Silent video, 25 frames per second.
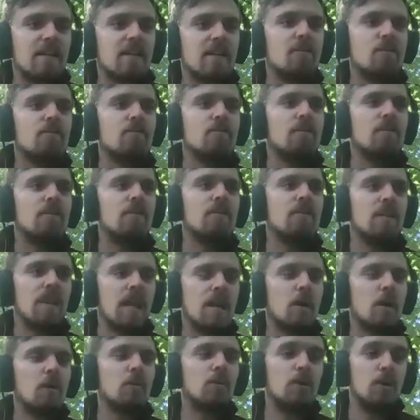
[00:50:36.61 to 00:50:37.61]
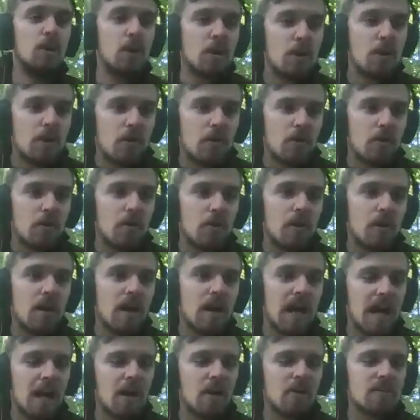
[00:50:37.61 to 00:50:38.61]
They don't know
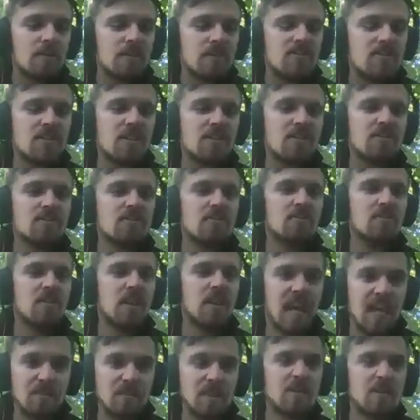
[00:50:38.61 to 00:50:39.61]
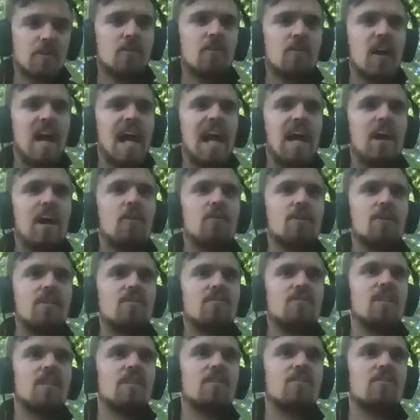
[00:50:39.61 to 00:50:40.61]
how these things happen. They don't know how
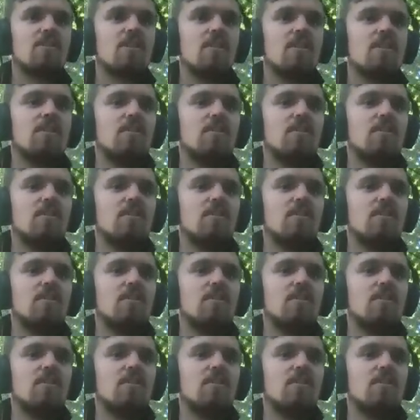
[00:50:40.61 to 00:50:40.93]
these things